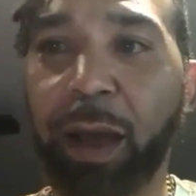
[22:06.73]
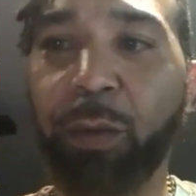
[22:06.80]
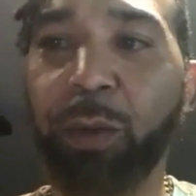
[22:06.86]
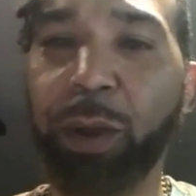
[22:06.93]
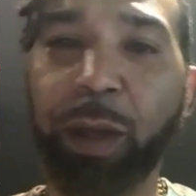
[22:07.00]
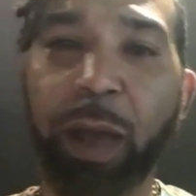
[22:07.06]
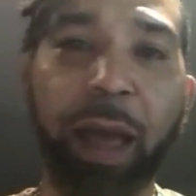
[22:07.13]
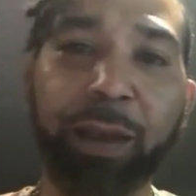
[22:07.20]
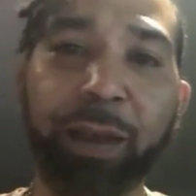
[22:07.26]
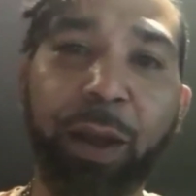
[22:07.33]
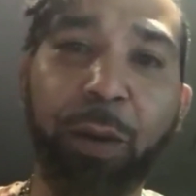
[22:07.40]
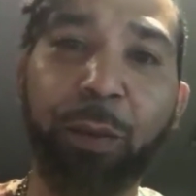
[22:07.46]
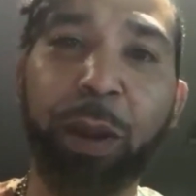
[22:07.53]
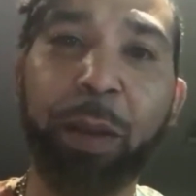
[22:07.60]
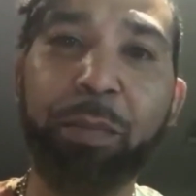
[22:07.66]
I want
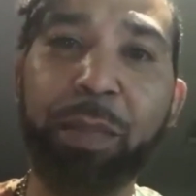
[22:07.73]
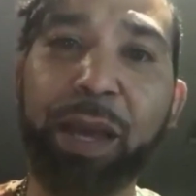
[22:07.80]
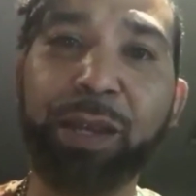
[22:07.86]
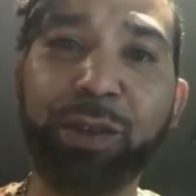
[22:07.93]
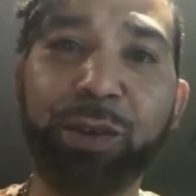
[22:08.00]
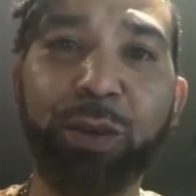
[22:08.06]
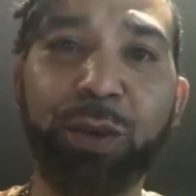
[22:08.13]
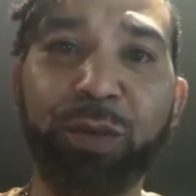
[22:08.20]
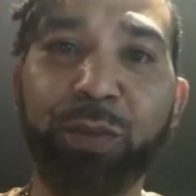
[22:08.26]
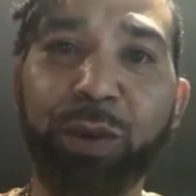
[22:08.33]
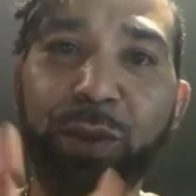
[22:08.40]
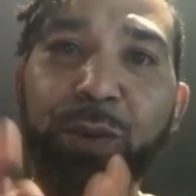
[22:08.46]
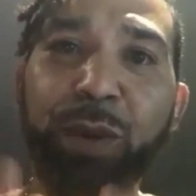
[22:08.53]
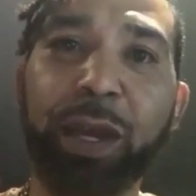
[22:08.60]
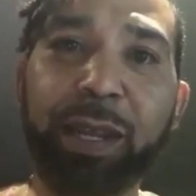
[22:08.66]
to make sure when
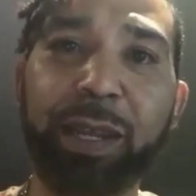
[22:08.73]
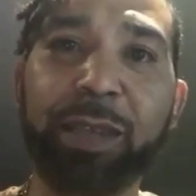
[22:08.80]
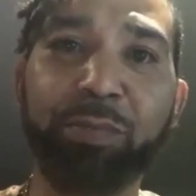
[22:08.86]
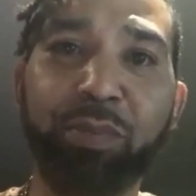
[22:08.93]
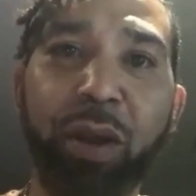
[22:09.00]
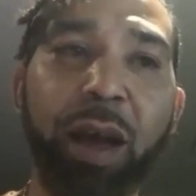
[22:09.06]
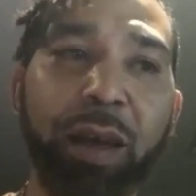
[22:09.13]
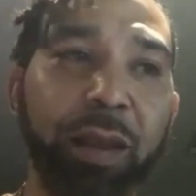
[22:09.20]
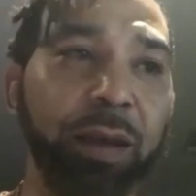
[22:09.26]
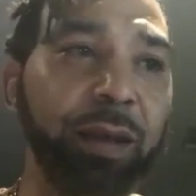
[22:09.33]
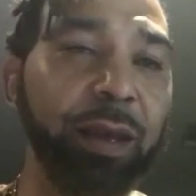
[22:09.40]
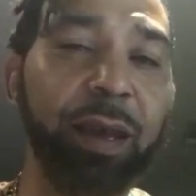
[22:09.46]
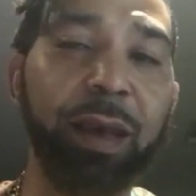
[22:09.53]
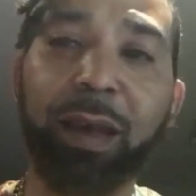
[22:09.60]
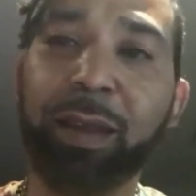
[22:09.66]
you get this product
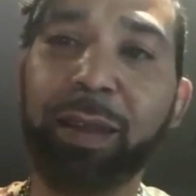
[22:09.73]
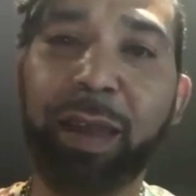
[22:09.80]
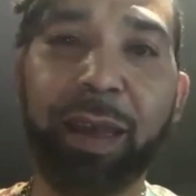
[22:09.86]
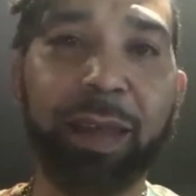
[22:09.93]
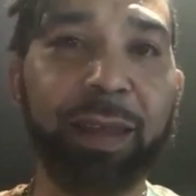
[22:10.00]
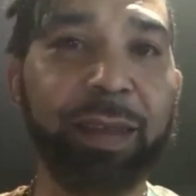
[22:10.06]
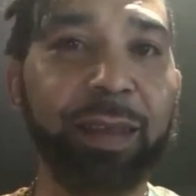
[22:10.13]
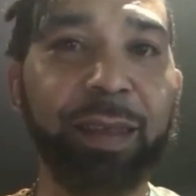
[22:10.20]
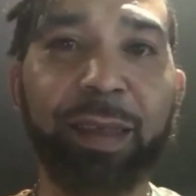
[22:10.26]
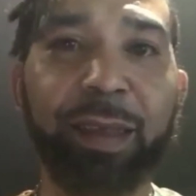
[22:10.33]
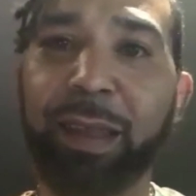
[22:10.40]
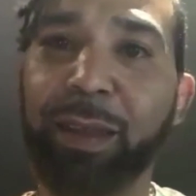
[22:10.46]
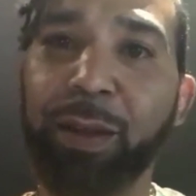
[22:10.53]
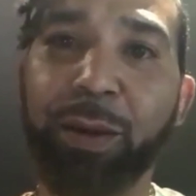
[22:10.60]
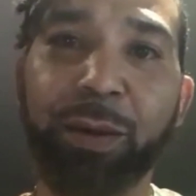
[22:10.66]
that
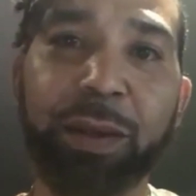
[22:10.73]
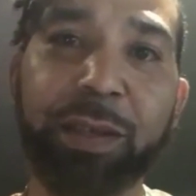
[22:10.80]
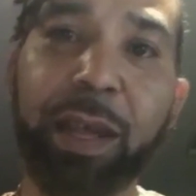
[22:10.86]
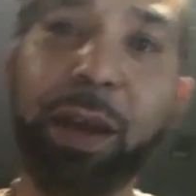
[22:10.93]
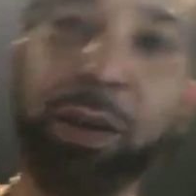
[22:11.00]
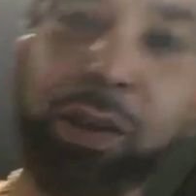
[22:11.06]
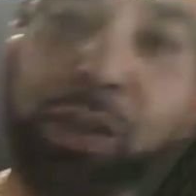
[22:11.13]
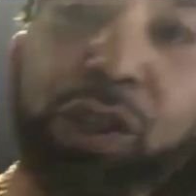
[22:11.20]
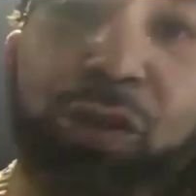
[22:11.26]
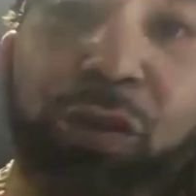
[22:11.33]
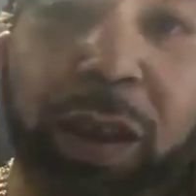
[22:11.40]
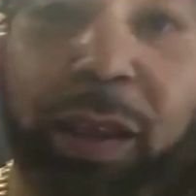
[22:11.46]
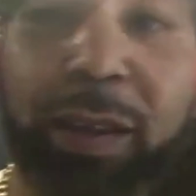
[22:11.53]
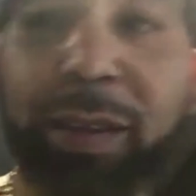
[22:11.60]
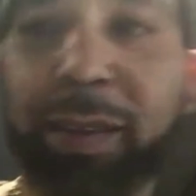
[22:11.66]
it's not going to
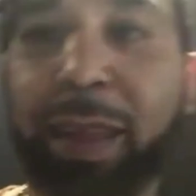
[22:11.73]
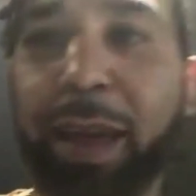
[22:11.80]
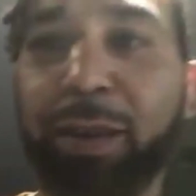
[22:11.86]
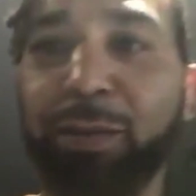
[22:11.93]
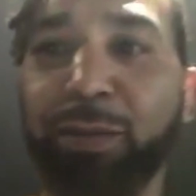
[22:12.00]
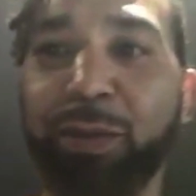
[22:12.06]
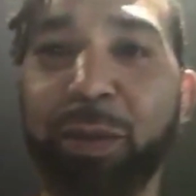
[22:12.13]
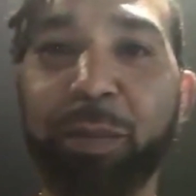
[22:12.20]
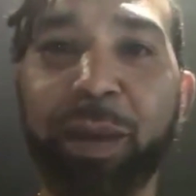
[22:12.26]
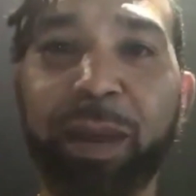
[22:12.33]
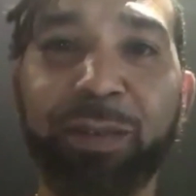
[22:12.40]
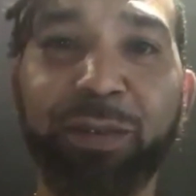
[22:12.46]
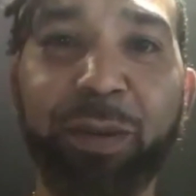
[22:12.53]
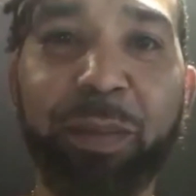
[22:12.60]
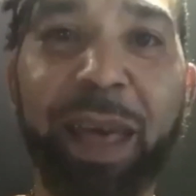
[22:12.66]
shrink down from
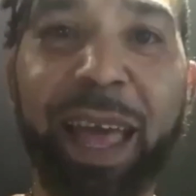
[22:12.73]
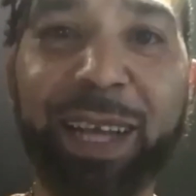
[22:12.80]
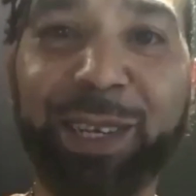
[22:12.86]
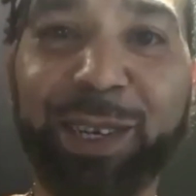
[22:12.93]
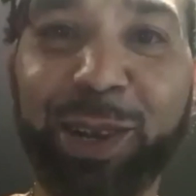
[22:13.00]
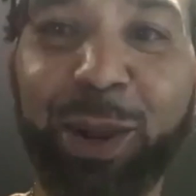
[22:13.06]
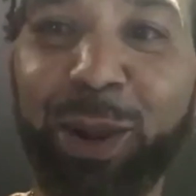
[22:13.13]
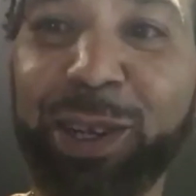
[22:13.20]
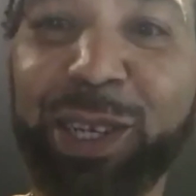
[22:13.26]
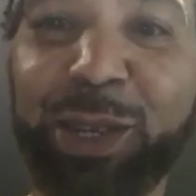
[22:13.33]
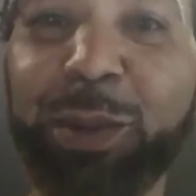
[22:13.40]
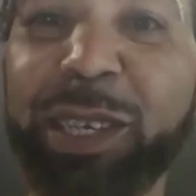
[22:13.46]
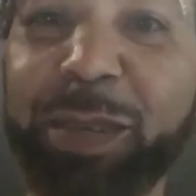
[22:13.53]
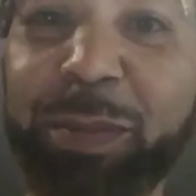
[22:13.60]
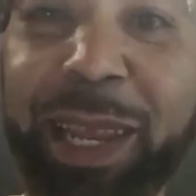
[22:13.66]
an extra large to
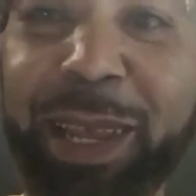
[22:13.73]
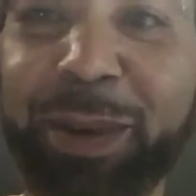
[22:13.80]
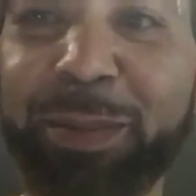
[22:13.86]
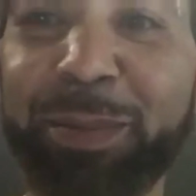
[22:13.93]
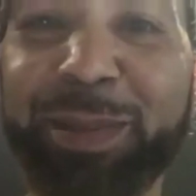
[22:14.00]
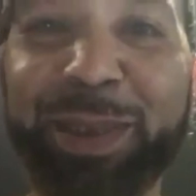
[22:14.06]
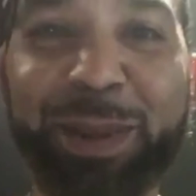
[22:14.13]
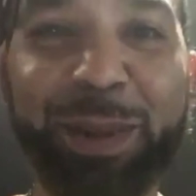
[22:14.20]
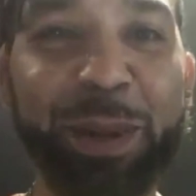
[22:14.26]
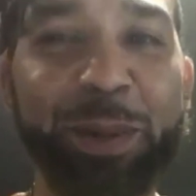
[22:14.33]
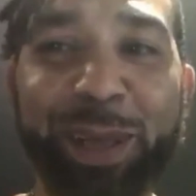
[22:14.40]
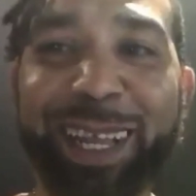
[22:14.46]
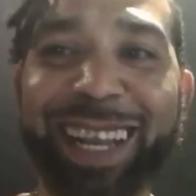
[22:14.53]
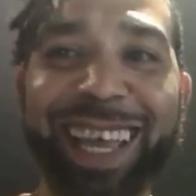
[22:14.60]
a medium. You know what I mean?